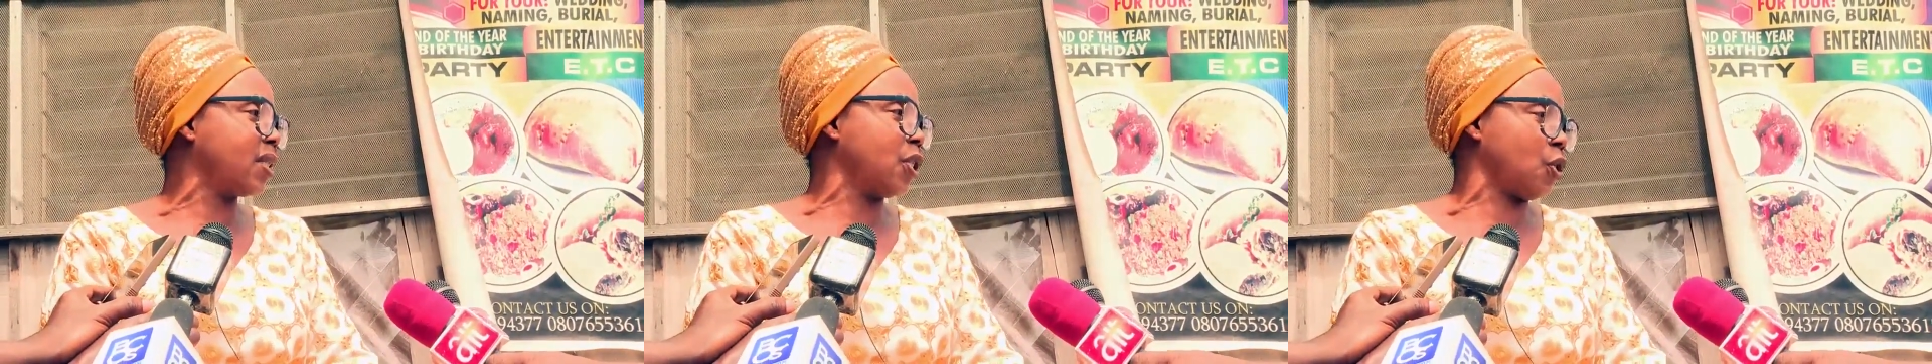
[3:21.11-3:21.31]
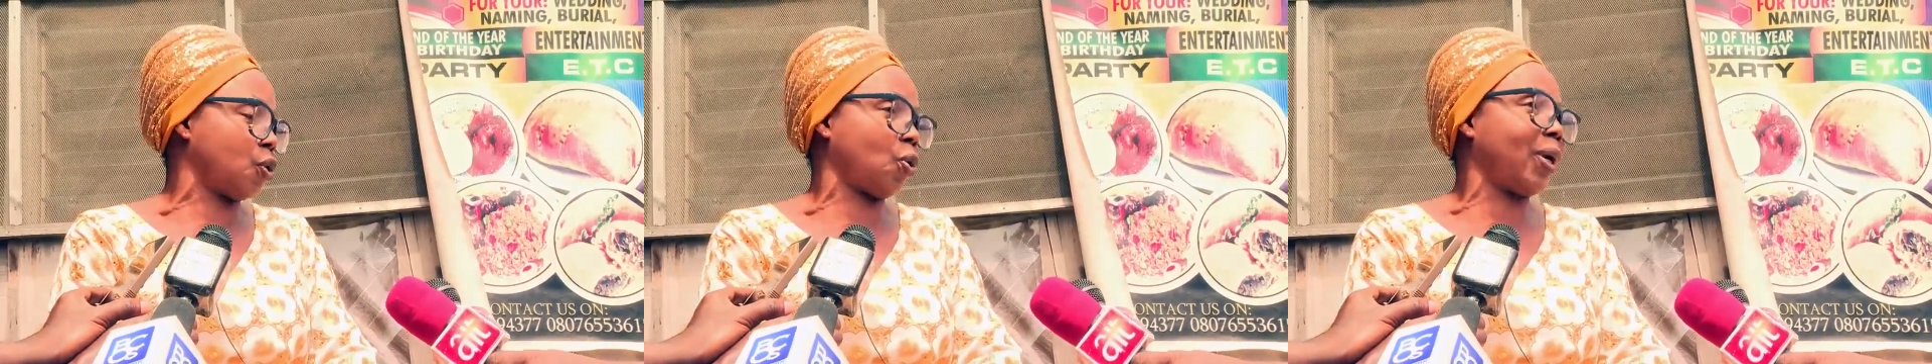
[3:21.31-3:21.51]

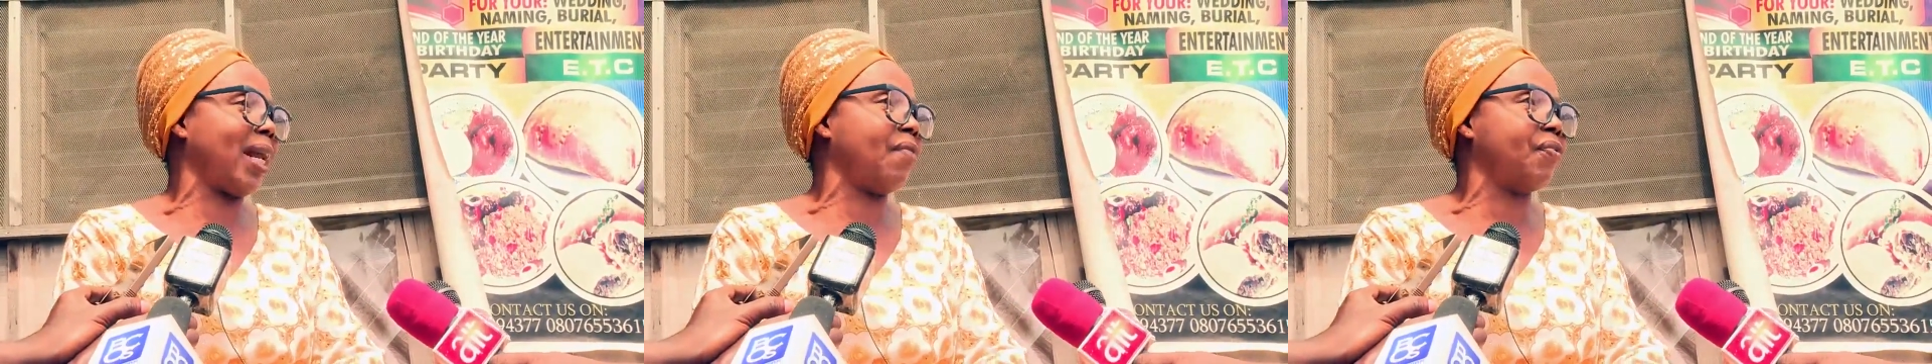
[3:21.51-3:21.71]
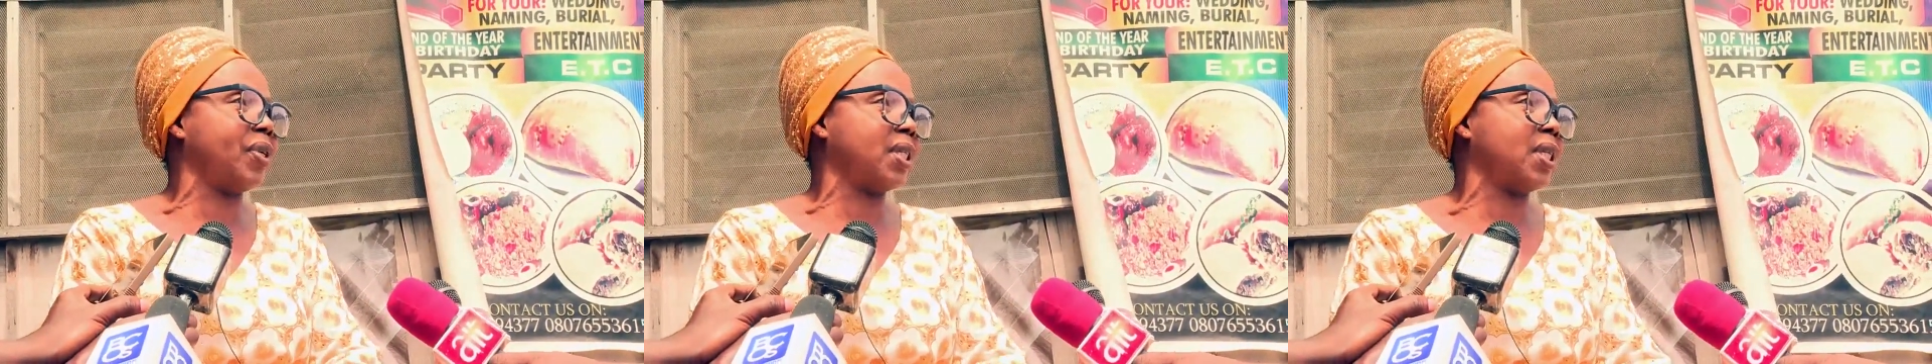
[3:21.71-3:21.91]
she sold
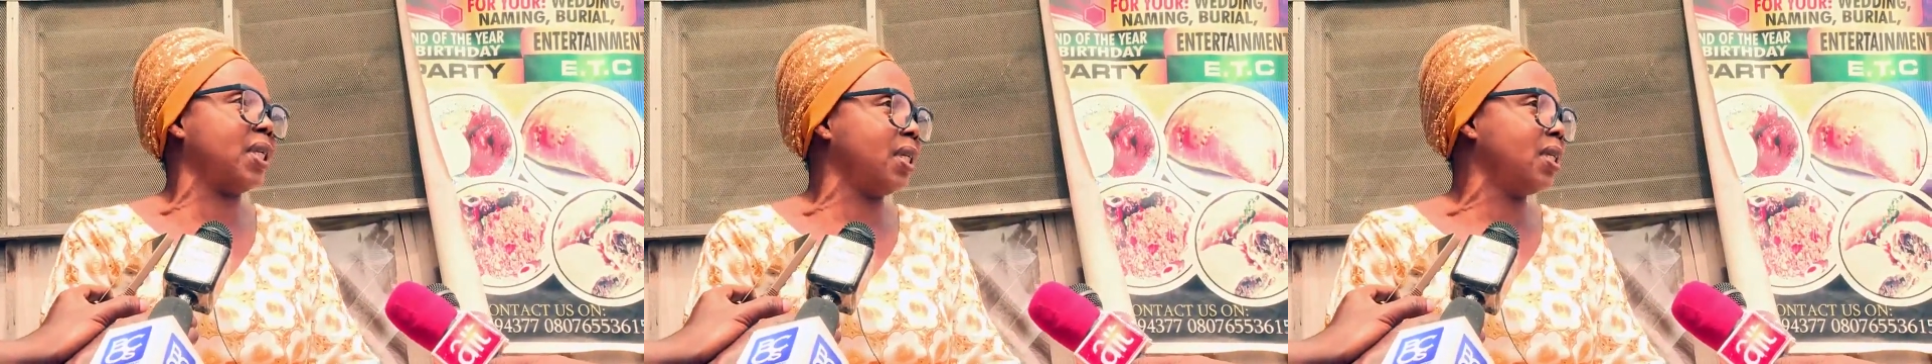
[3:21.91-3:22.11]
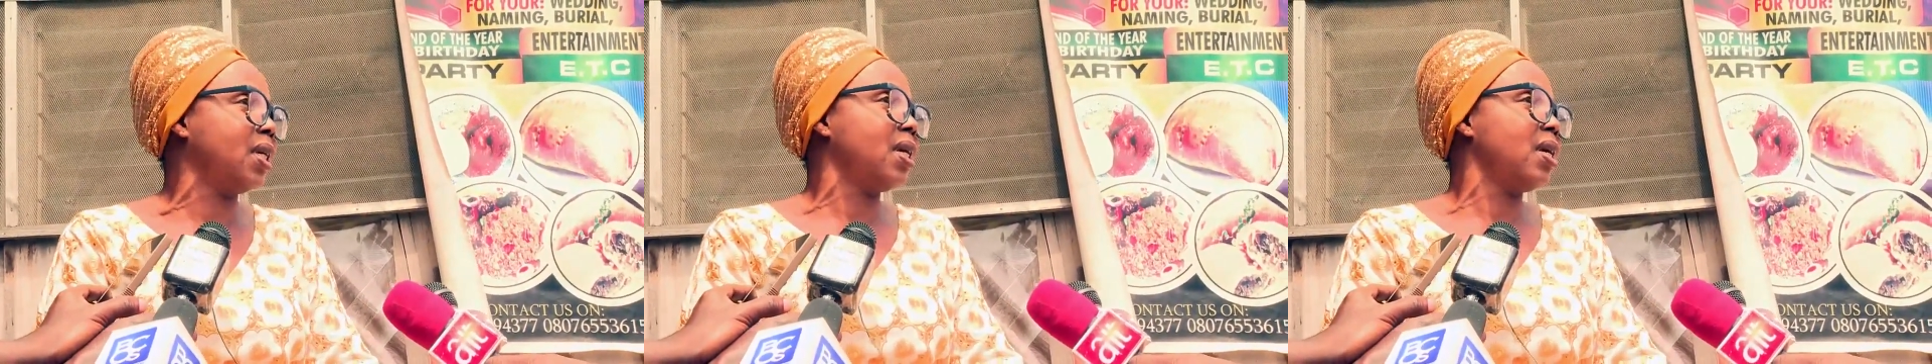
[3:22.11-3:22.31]

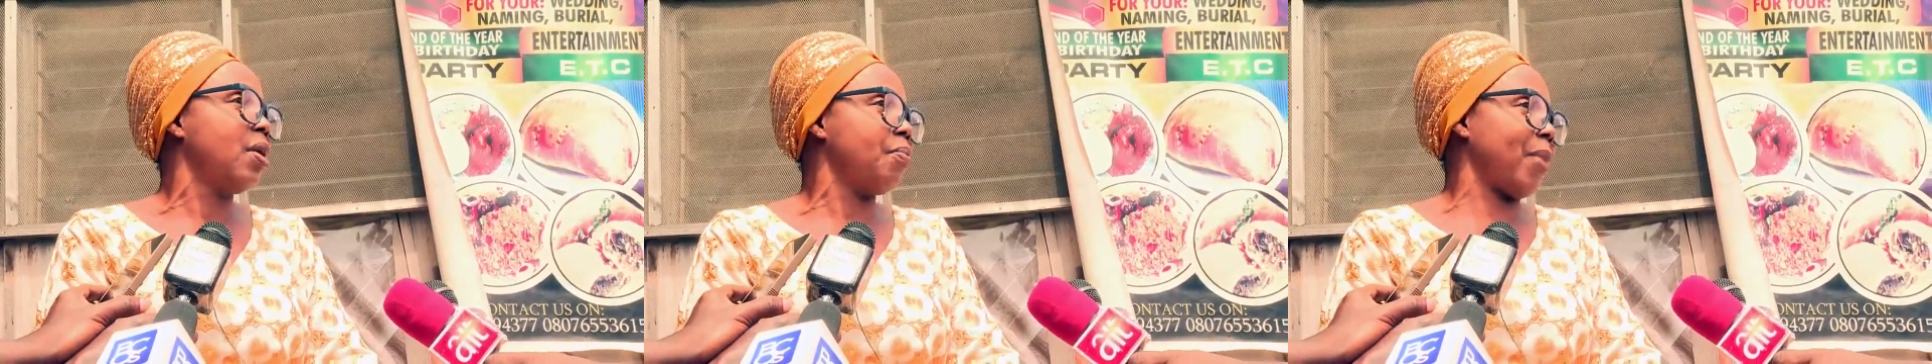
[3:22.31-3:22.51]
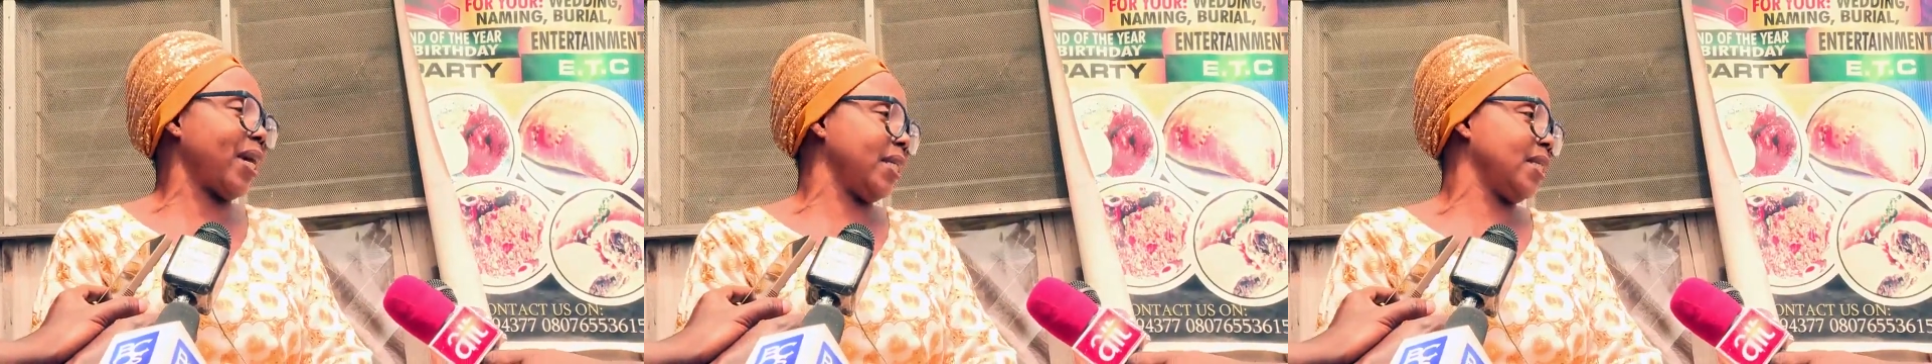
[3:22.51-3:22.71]
everything
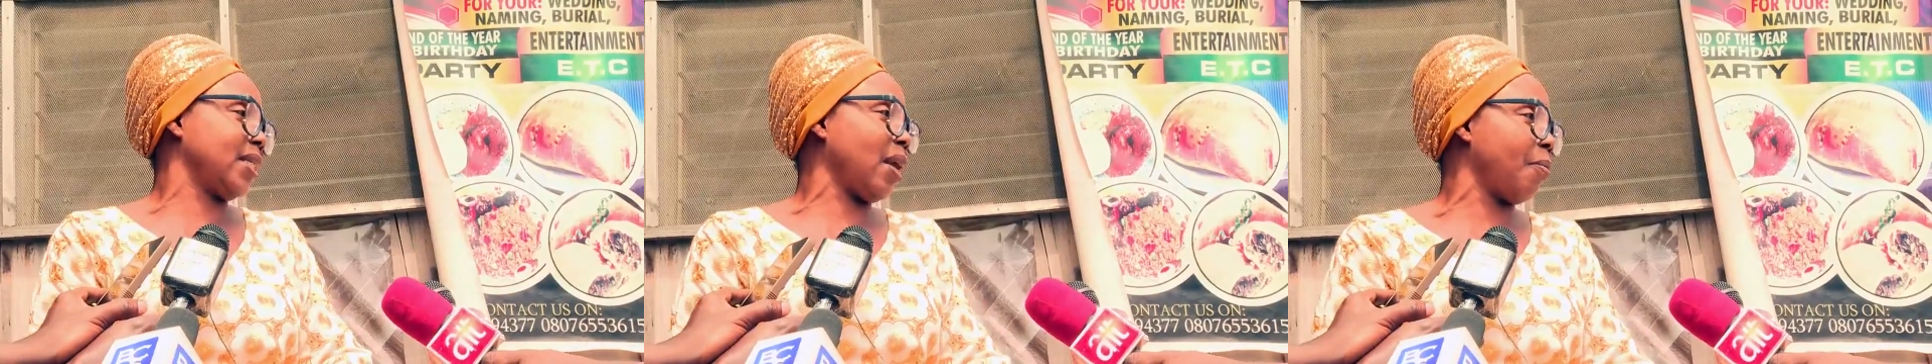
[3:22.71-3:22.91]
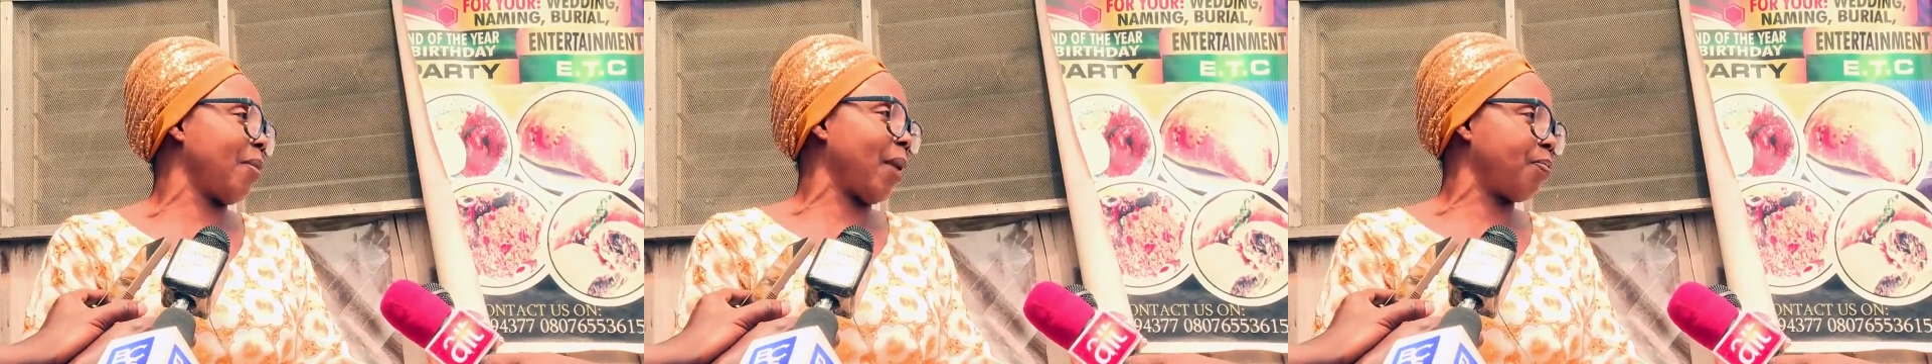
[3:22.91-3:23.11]
by
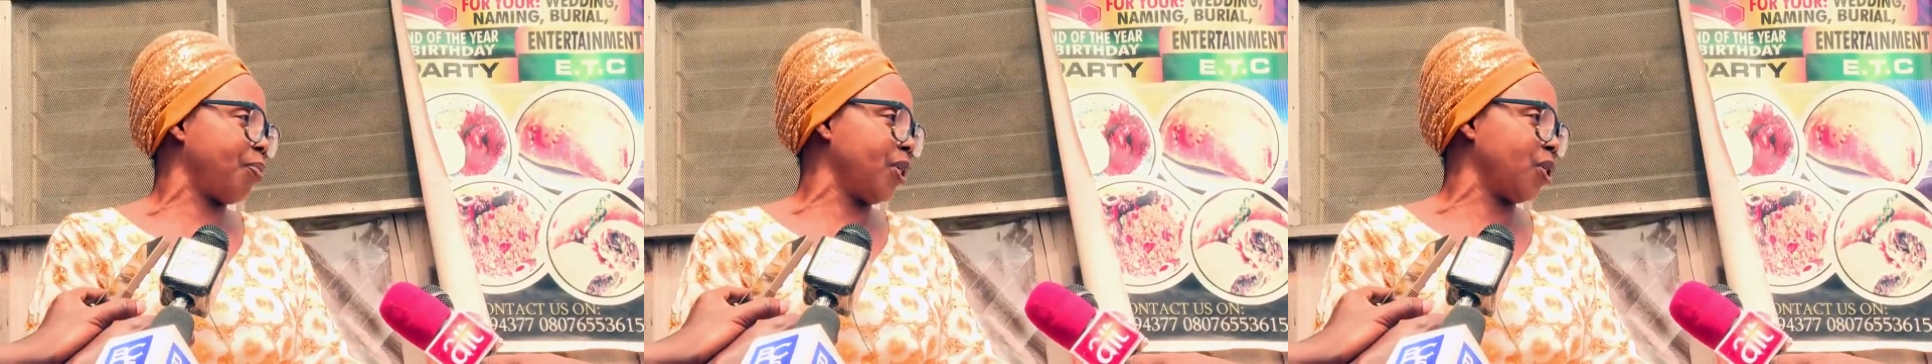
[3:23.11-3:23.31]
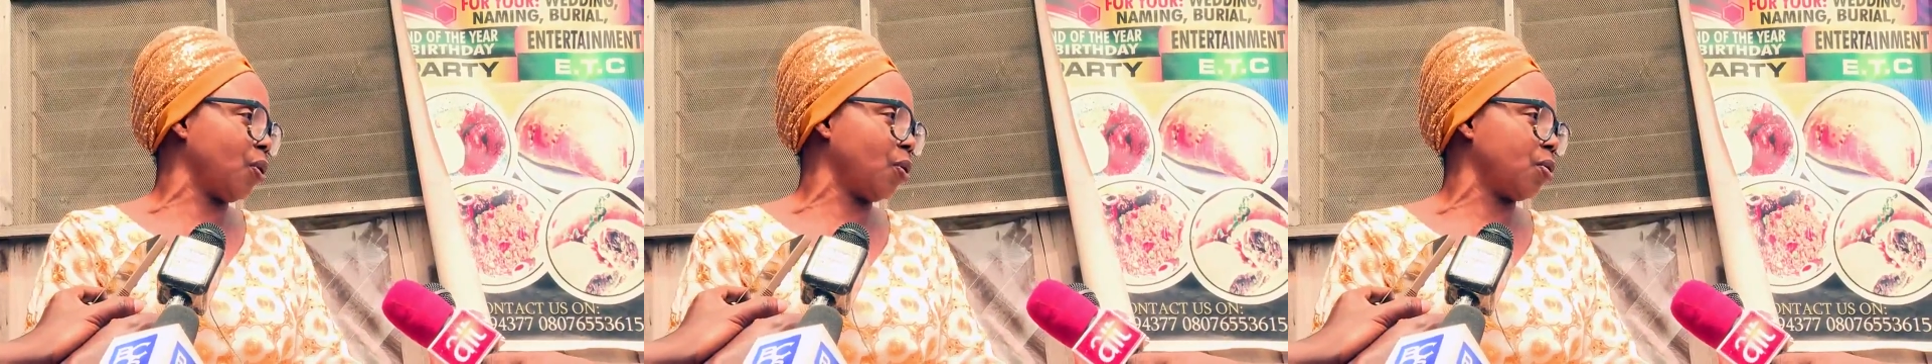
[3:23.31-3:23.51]
December
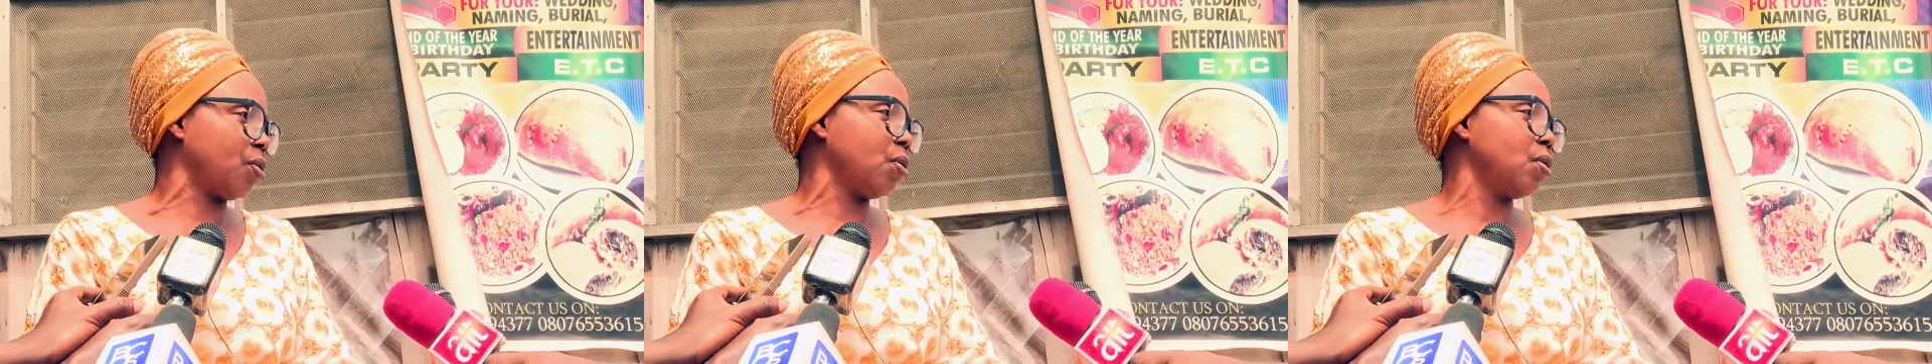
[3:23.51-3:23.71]
period.